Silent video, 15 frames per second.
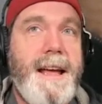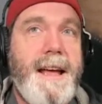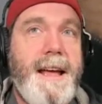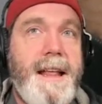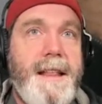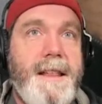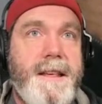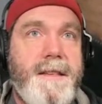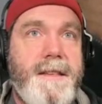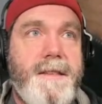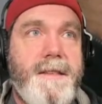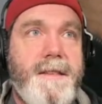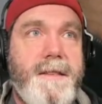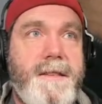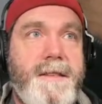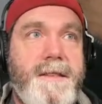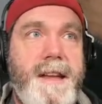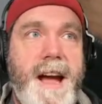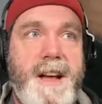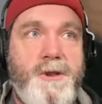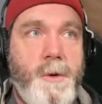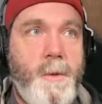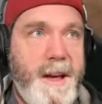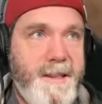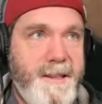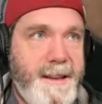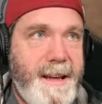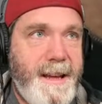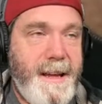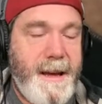this
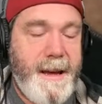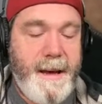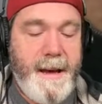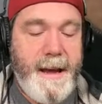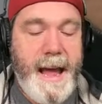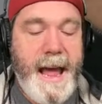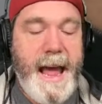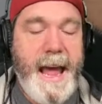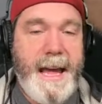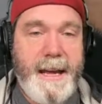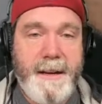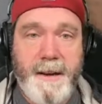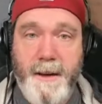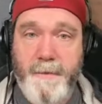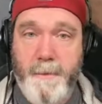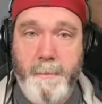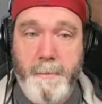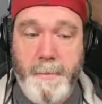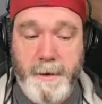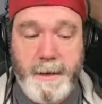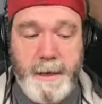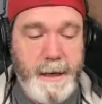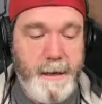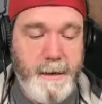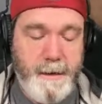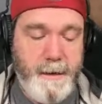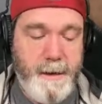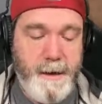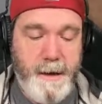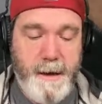statuesque hand of a building
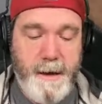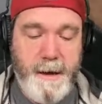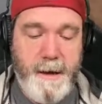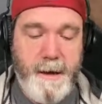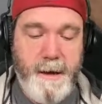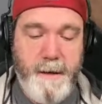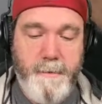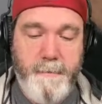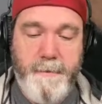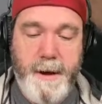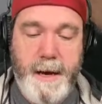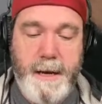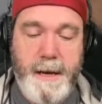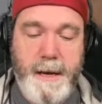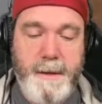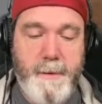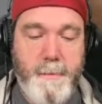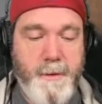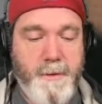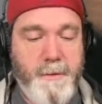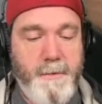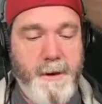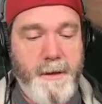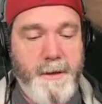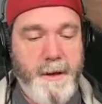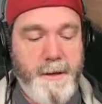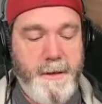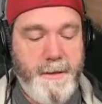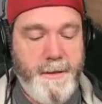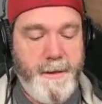and finding the mysteries
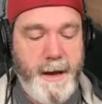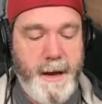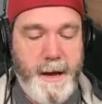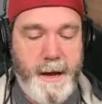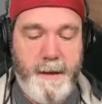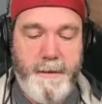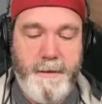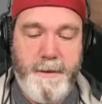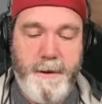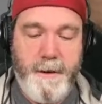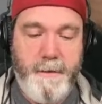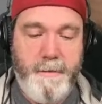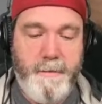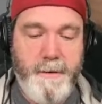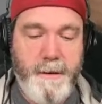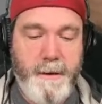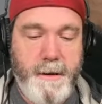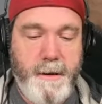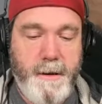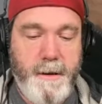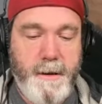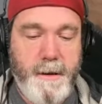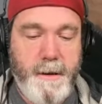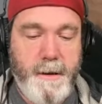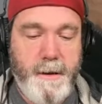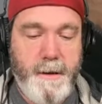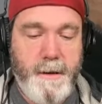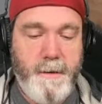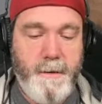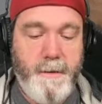inside. So,
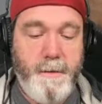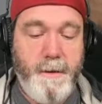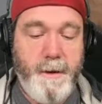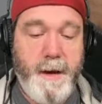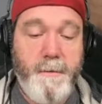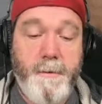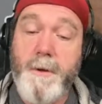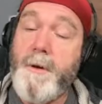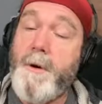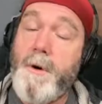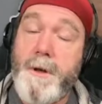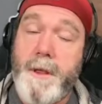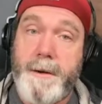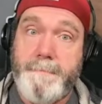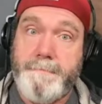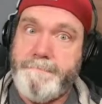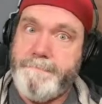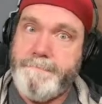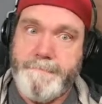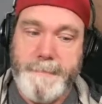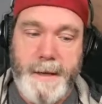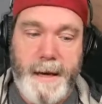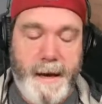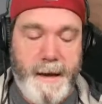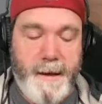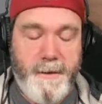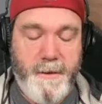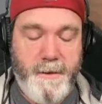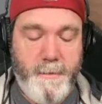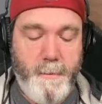or looking for the Horla, I
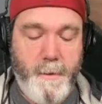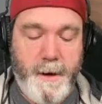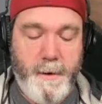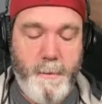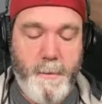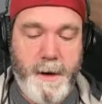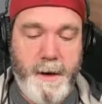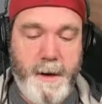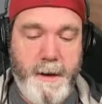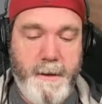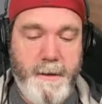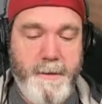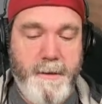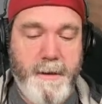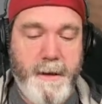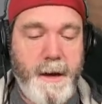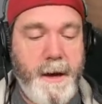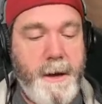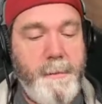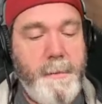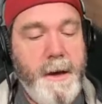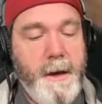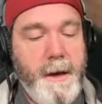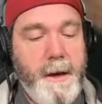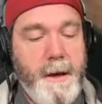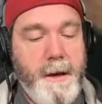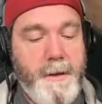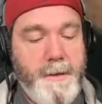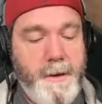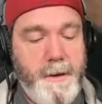guess is what it is.
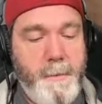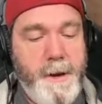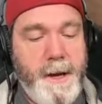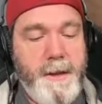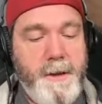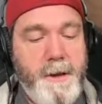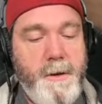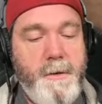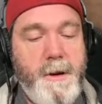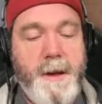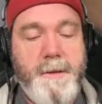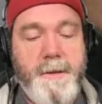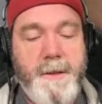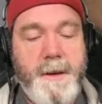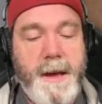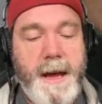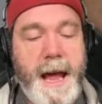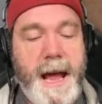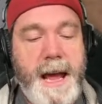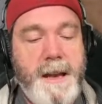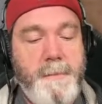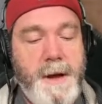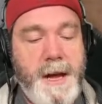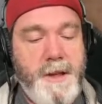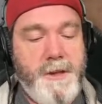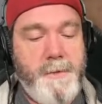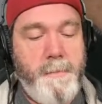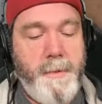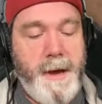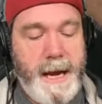So then we continue on to the Handmage
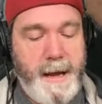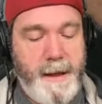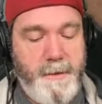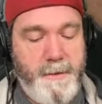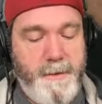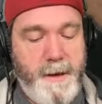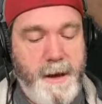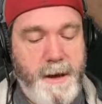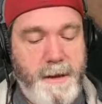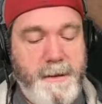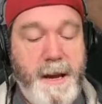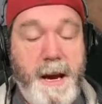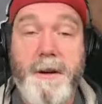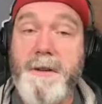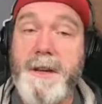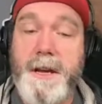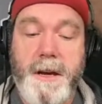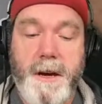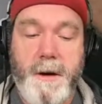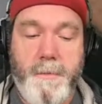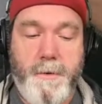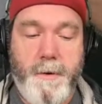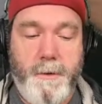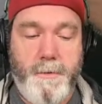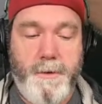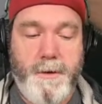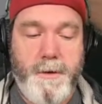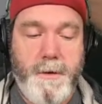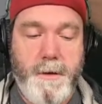Beckons. Dare ye approach?